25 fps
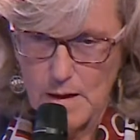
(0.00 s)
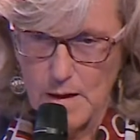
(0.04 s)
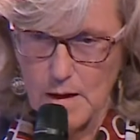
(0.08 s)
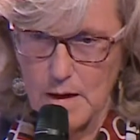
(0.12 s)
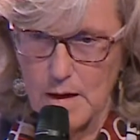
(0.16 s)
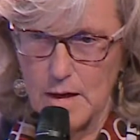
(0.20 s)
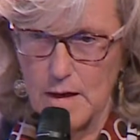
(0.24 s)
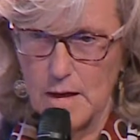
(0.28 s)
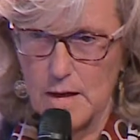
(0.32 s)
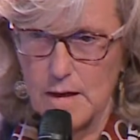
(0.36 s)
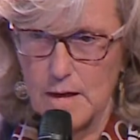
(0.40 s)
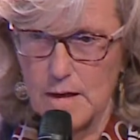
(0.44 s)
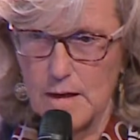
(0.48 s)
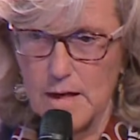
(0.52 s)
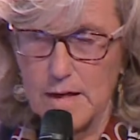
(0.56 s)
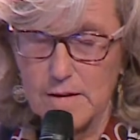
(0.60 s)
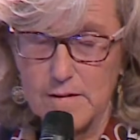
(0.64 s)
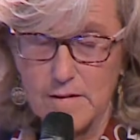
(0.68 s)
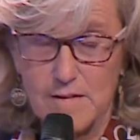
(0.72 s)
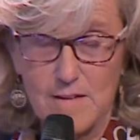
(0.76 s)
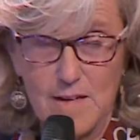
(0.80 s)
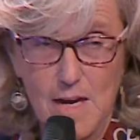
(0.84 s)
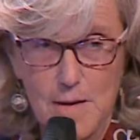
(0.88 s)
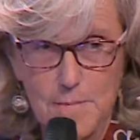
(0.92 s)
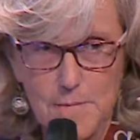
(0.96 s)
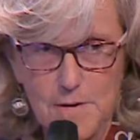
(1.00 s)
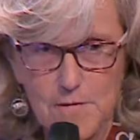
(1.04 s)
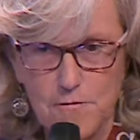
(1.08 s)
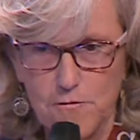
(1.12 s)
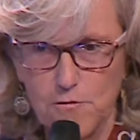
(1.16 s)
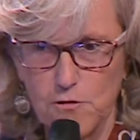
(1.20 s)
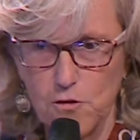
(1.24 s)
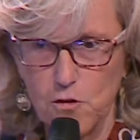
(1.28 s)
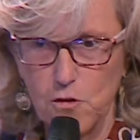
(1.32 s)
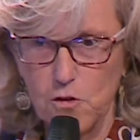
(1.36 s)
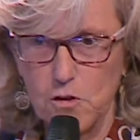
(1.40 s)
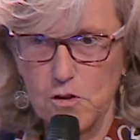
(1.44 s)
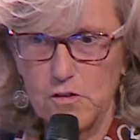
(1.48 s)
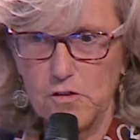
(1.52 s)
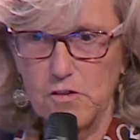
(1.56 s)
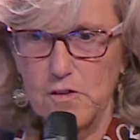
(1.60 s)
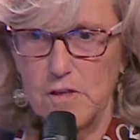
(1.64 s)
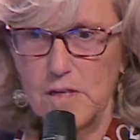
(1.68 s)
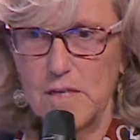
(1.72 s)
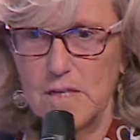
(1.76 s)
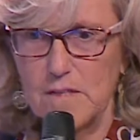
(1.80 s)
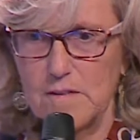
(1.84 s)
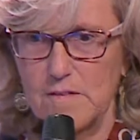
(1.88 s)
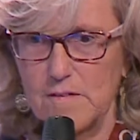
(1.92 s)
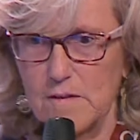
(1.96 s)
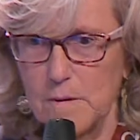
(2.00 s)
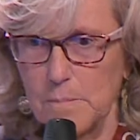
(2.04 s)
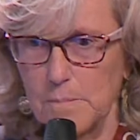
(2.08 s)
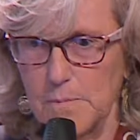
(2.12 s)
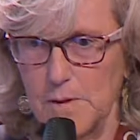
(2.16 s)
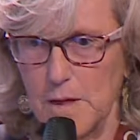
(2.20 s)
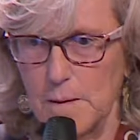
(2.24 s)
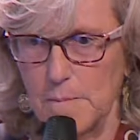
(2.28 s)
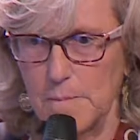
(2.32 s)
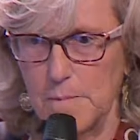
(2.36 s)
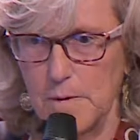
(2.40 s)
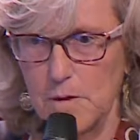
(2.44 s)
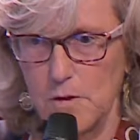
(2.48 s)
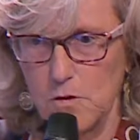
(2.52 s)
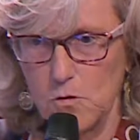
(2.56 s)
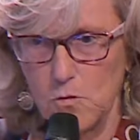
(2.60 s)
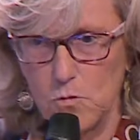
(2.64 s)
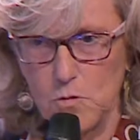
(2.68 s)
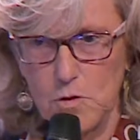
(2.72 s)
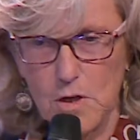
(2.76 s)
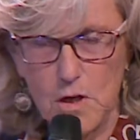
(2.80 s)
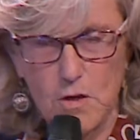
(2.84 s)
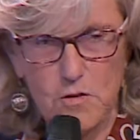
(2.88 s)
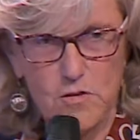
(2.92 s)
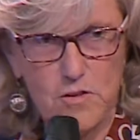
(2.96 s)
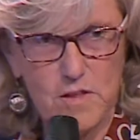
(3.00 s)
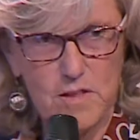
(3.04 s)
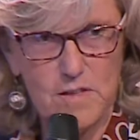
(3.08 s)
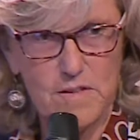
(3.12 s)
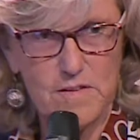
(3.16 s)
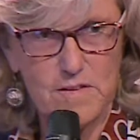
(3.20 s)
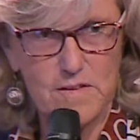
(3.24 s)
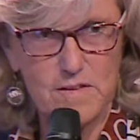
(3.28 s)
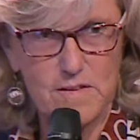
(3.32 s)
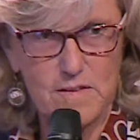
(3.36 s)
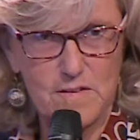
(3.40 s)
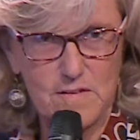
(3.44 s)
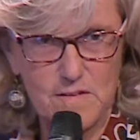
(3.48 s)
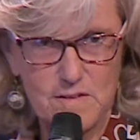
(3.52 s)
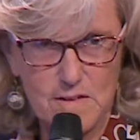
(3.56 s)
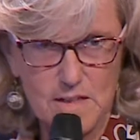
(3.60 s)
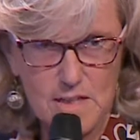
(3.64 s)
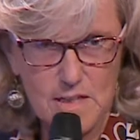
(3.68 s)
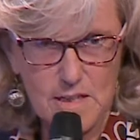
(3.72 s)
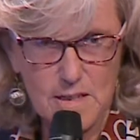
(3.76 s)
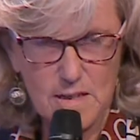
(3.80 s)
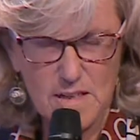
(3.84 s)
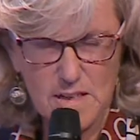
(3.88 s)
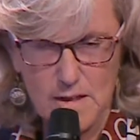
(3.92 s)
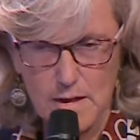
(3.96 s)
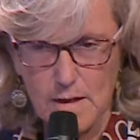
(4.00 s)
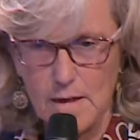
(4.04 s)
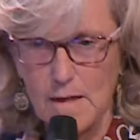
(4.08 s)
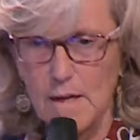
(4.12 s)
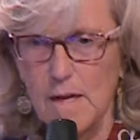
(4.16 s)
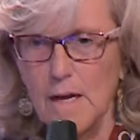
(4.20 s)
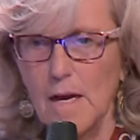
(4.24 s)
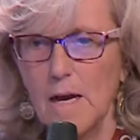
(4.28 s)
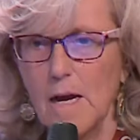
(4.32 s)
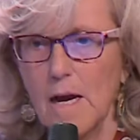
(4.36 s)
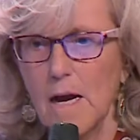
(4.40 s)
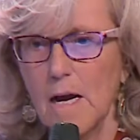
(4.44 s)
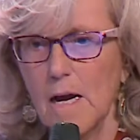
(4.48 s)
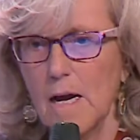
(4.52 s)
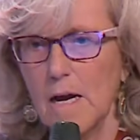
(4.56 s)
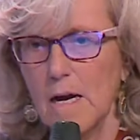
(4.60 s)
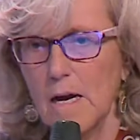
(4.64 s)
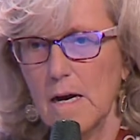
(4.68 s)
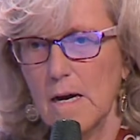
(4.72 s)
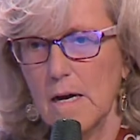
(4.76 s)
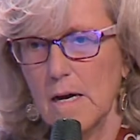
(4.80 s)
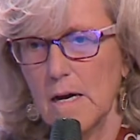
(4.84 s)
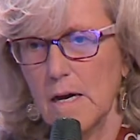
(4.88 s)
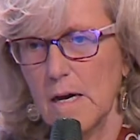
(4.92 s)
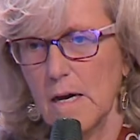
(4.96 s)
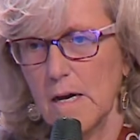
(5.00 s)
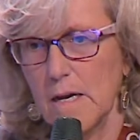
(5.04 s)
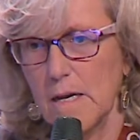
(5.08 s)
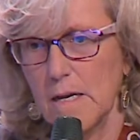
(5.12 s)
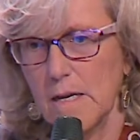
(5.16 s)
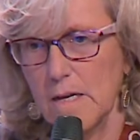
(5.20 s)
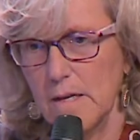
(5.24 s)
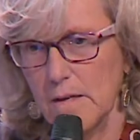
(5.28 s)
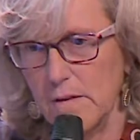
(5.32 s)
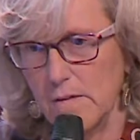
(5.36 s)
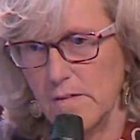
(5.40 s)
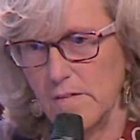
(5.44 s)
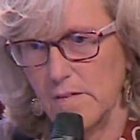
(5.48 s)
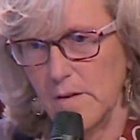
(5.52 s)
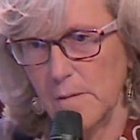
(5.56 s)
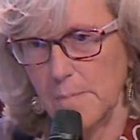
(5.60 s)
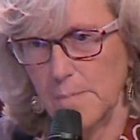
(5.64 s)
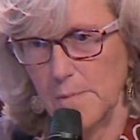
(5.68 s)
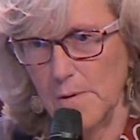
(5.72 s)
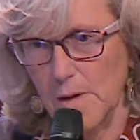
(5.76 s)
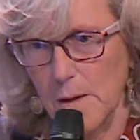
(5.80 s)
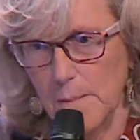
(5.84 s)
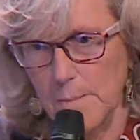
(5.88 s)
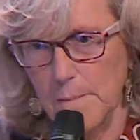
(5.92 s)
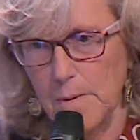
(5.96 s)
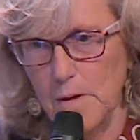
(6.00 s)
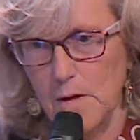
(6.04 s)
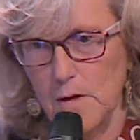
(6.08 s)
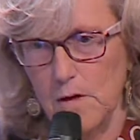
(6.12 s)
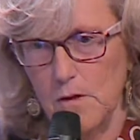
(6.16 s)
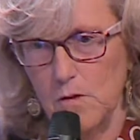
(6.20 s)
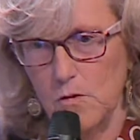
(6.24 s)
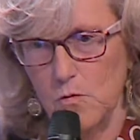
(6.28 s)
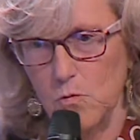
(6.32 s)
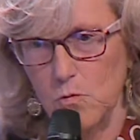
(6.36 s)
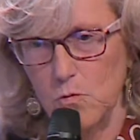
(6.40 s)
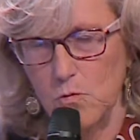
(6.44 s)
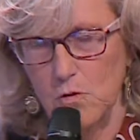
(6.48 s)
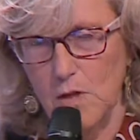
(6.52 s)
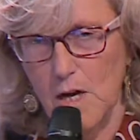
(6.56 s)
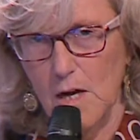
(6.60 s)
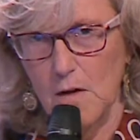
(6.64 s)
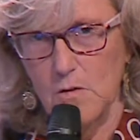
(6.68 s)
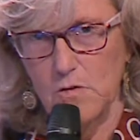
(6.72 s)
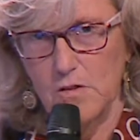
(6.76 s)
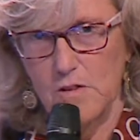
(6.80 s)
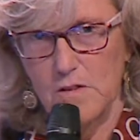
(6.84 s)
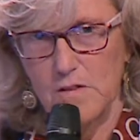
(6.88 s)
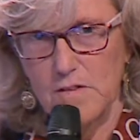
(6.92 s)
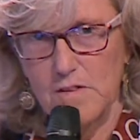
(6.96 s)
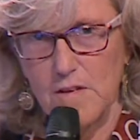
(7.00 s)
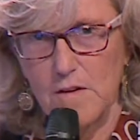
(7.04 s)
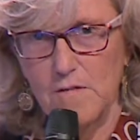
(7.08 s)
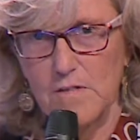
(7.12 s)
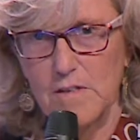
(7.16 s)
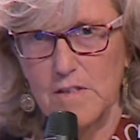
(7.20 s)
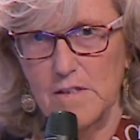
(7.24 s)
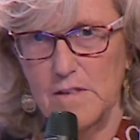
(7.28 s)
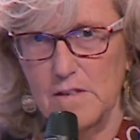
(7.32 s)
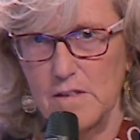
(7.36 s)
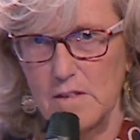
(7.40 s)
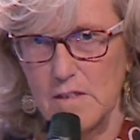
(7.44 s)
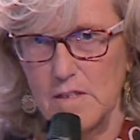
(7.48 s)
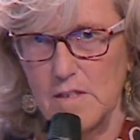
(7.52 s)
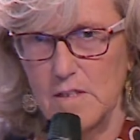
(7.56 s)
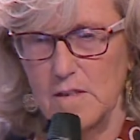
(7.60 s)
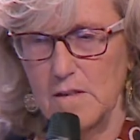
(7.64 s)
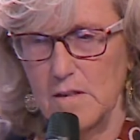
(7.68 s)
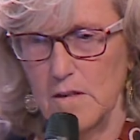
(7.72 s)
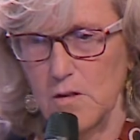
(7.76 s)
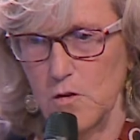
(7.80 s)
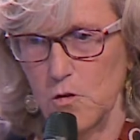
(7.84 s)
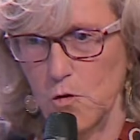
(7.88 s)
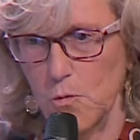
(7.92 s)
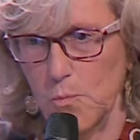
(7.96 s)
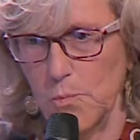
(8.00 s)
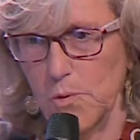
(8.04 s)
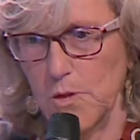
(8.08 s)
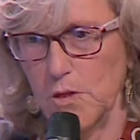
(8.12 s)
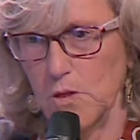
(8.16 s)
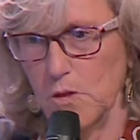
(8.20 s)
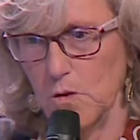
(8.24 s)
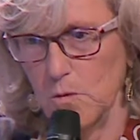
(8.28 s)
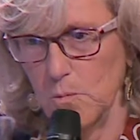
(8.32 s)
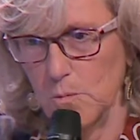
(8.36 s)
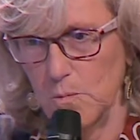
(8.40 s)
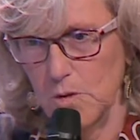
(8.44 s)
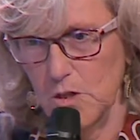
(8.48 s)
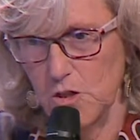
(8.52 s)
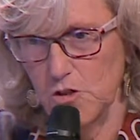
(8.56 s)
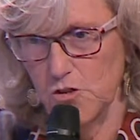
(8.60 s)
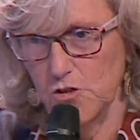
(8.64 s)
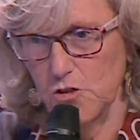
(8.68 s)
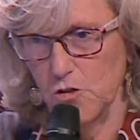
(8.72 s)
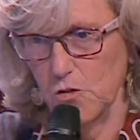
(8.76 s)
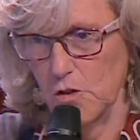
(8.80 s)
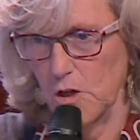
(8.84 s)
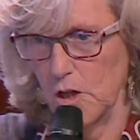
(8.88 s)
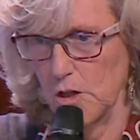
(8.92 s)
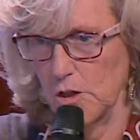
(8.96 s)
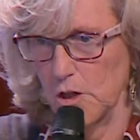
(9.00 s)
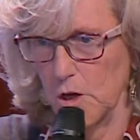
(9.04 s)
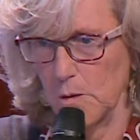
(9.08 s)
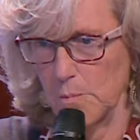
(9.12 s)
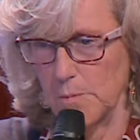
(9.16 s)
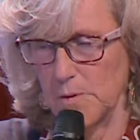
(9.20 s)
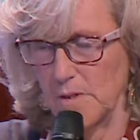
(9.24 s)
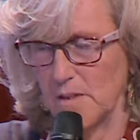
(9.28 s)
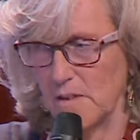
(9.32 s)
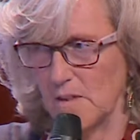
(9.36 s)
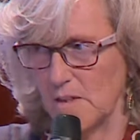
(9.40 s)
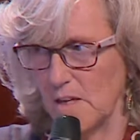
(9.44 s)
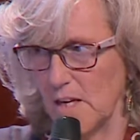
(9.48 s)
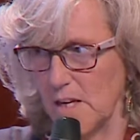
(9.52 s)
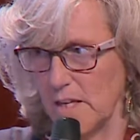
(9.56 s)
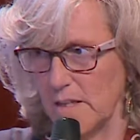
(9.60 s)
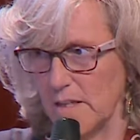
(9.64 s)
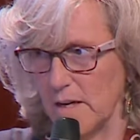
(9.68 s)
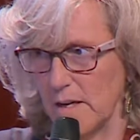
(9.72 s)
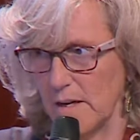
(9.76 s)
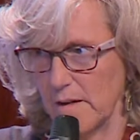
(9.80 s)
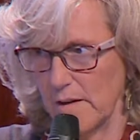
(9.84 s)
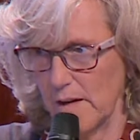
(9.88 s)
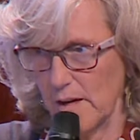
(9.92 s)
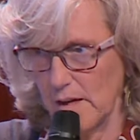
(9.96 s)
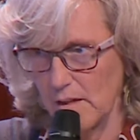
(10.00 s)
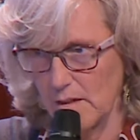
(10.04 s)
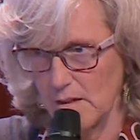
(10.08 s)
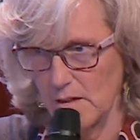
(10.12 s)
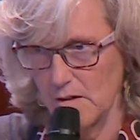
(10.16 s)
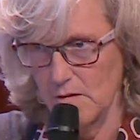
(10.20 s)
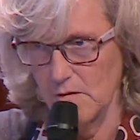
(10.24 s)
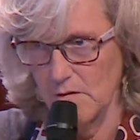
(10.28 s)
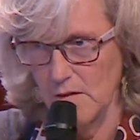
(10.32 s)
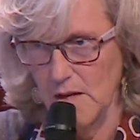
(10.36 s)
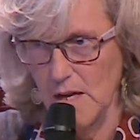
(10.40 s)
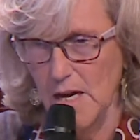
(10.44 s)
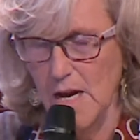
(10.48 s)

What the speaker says: it came in force in September 2016. In September 2017, the European Commission adopted a directive,